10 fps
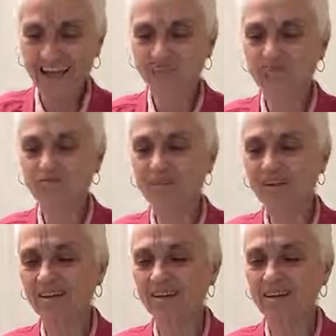It was
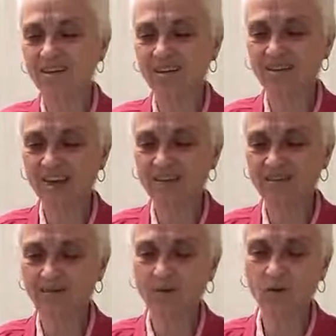recognition as
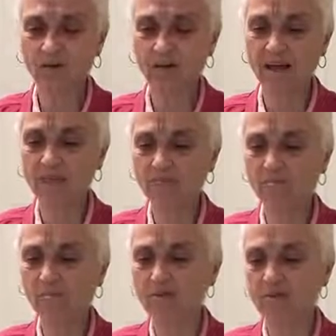futile as the
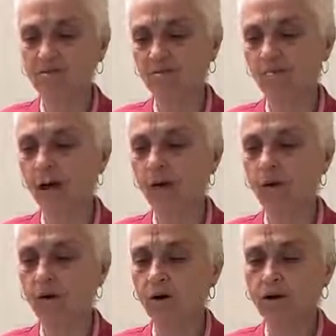missiles of
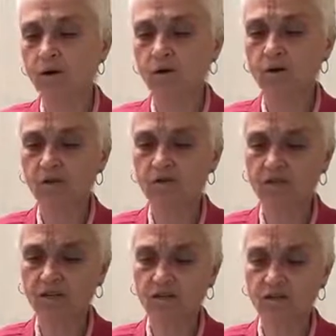power which
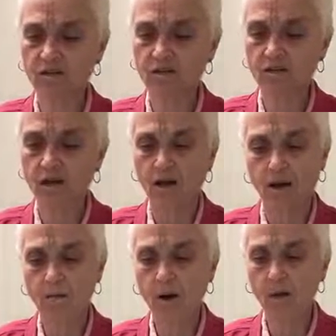Vashishta's
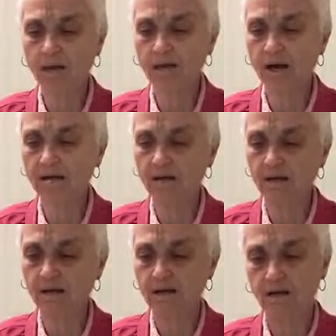Brahma
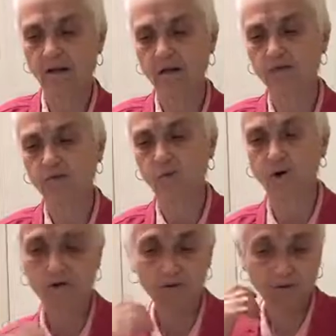Danda had
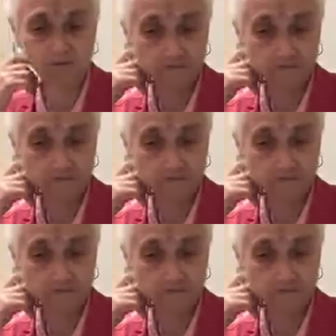swallowed.